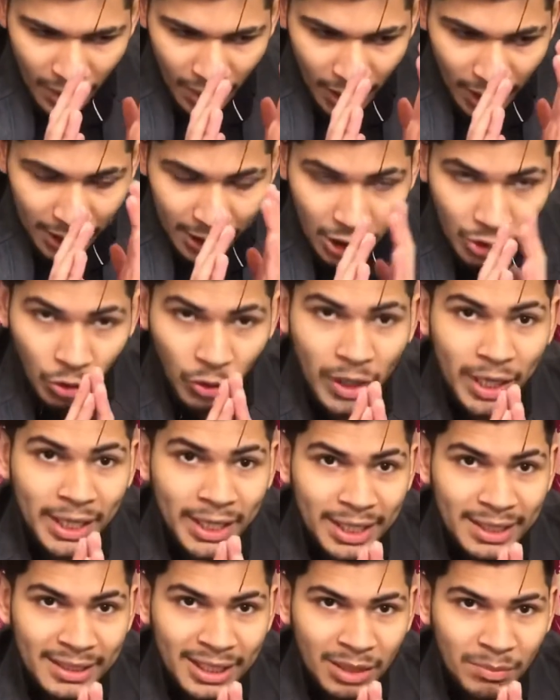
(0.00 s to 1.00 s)
the two
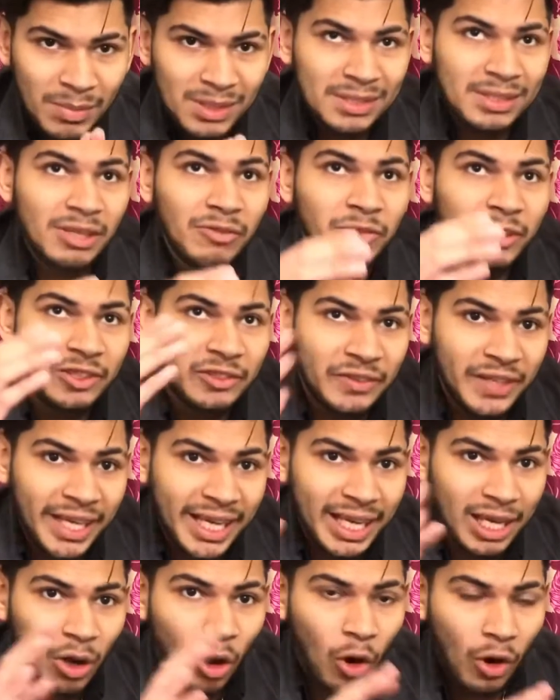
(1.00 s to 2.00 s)
intrinsic muscles which
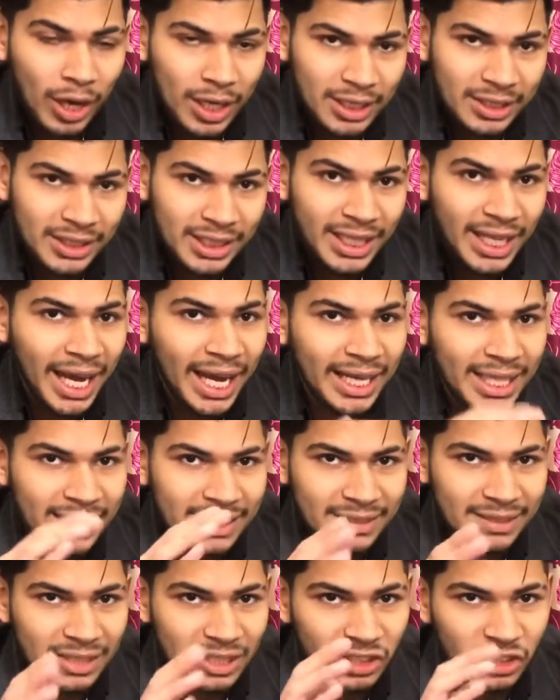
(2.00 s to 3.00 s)
take origin and
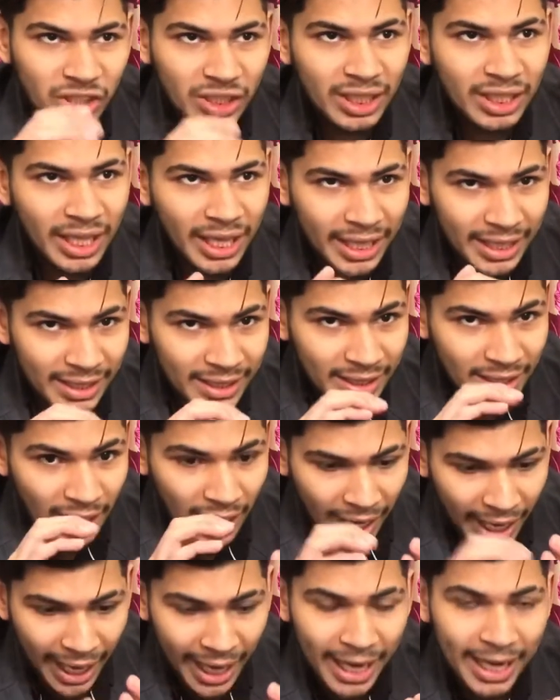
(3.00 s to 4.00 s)
insertion in the
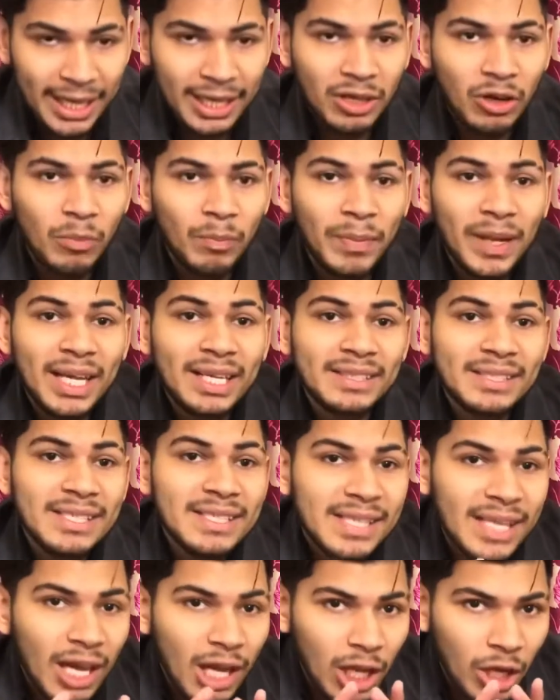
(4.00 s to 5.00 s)
hand complexes
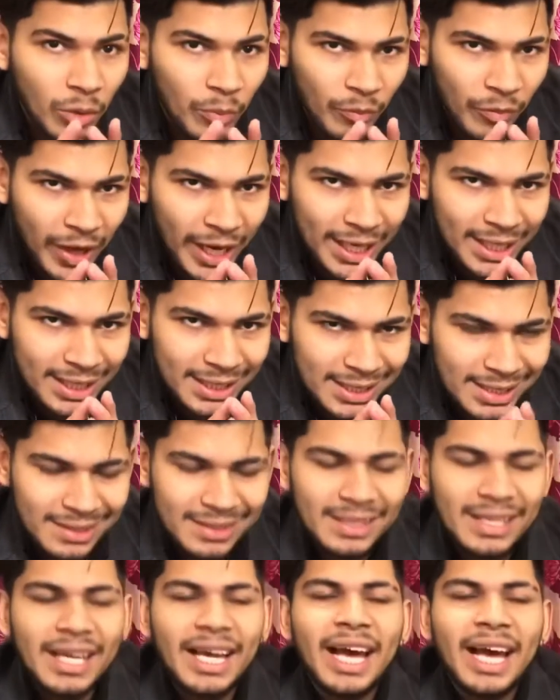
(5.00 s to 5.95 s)
lumbricus,